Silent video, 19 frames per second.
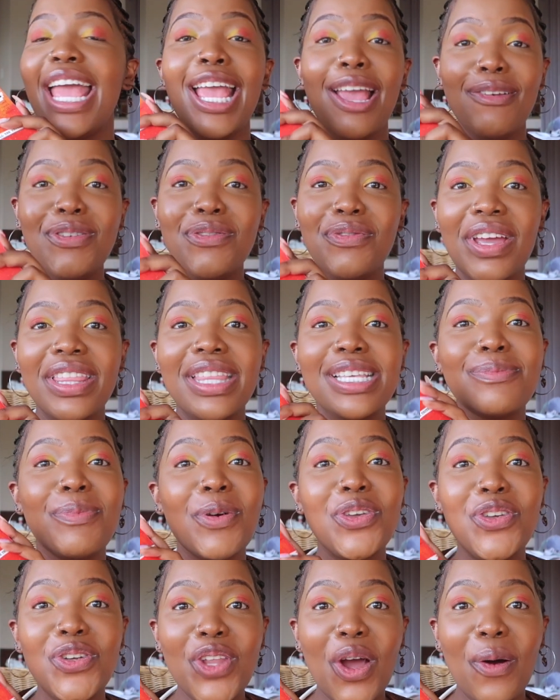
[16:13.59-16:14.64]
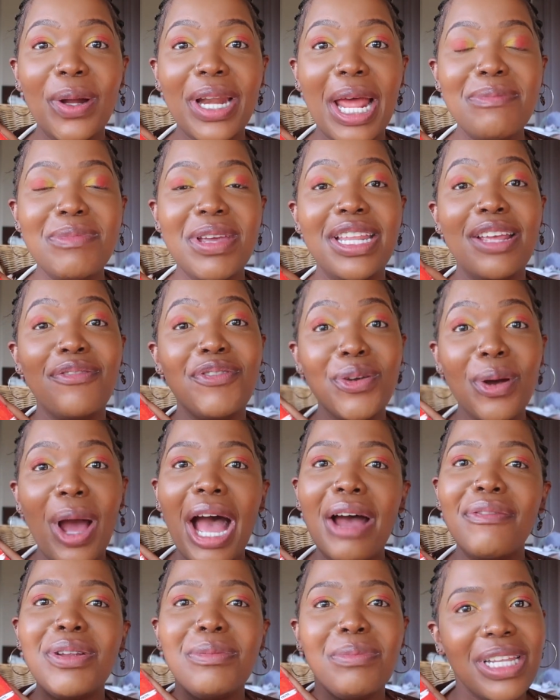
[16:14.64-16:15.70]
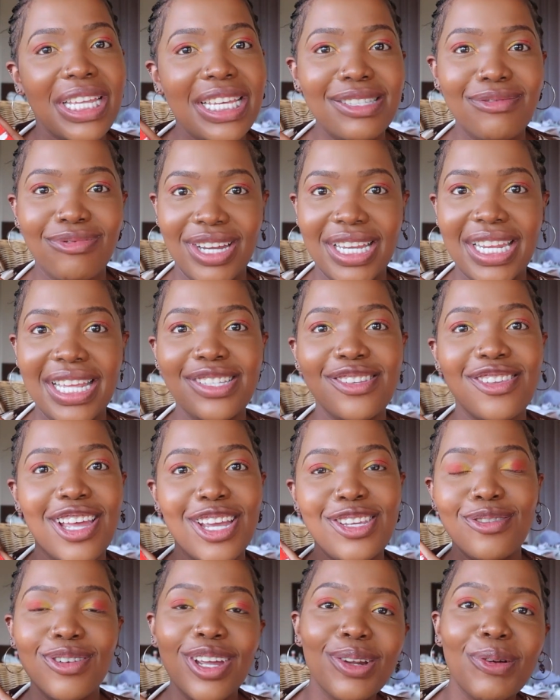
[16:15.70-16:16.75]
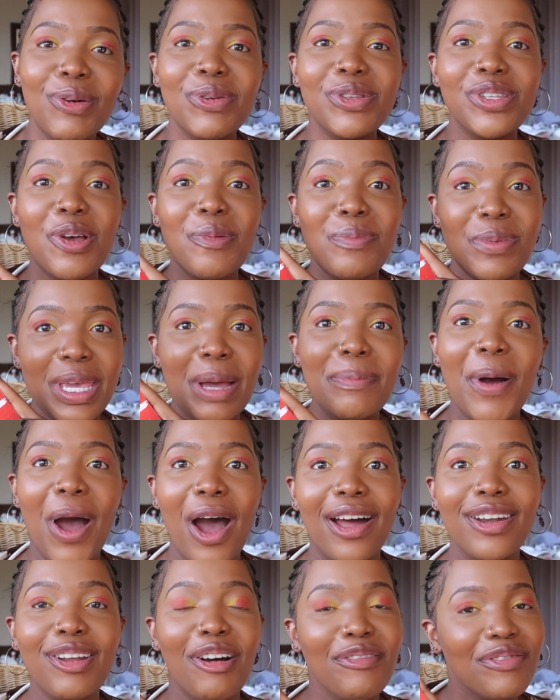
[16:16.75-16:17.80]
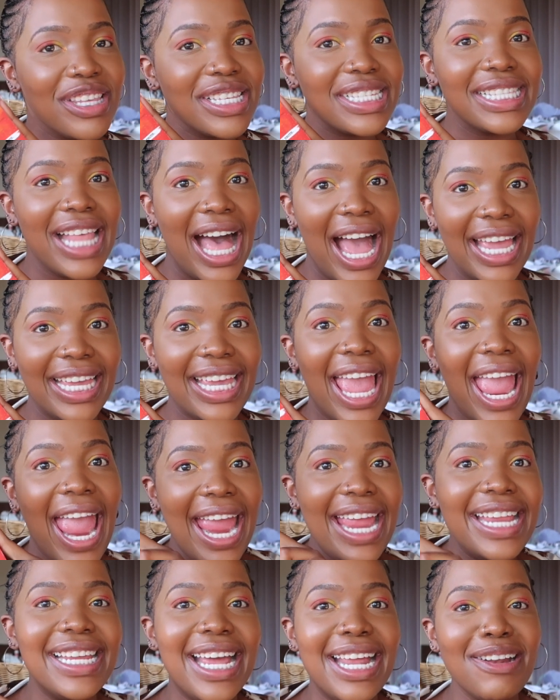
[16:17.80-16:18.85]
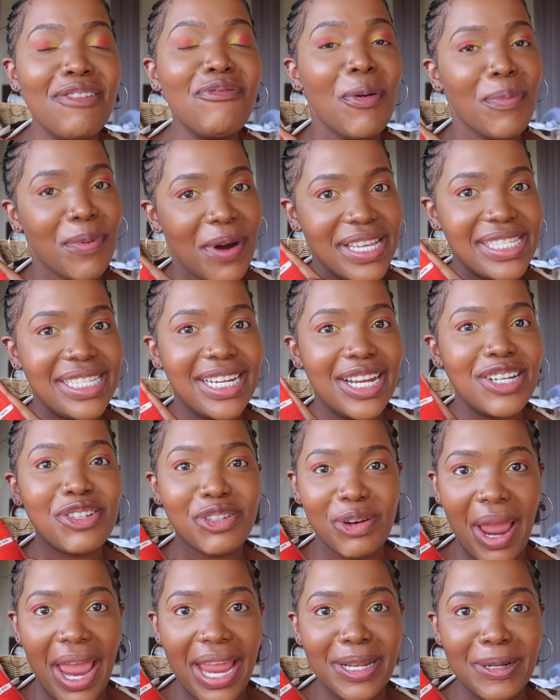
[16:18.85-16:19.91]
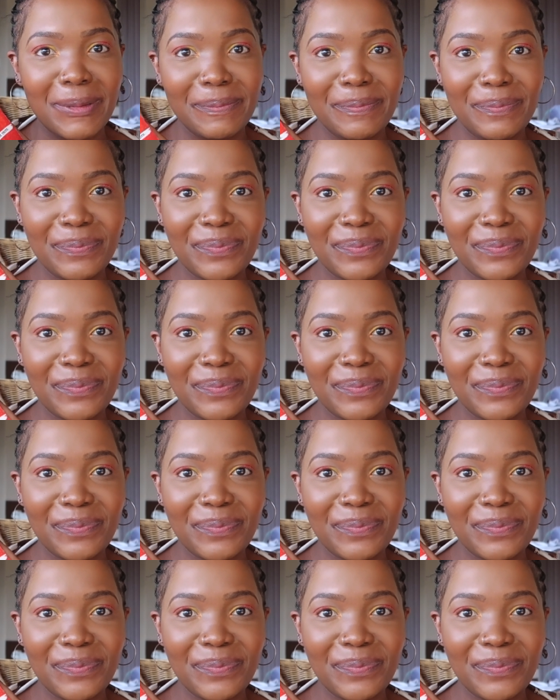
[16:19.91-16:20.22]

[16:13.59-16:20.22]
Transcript: If you've read this book, you know what I mean. If you haven't, please read it so that you can also be a part of this like Aiden for president train.